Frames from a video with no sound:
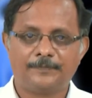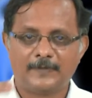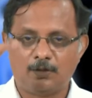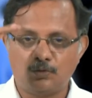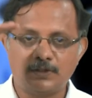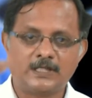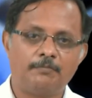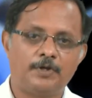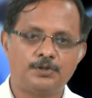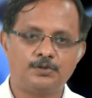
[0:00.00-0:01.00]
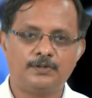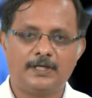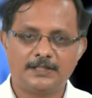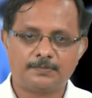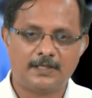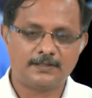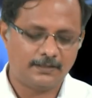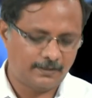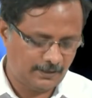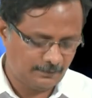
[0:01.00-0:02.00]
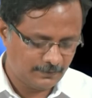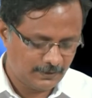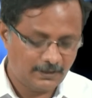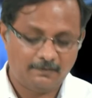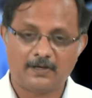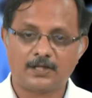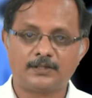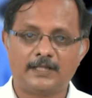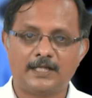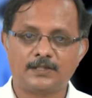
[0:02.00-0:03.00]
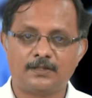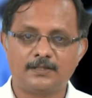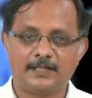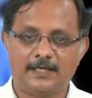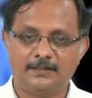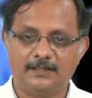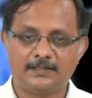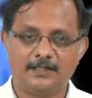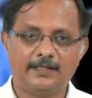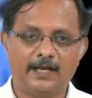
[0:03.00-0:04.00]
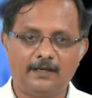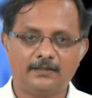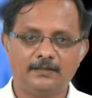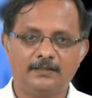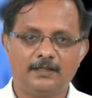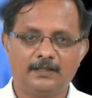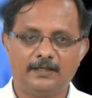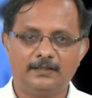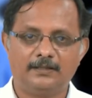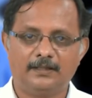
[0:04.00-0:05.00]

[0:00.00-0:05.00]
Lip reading: it loses amplitude and spreads in time, whereas on the axonal side it is intact, right,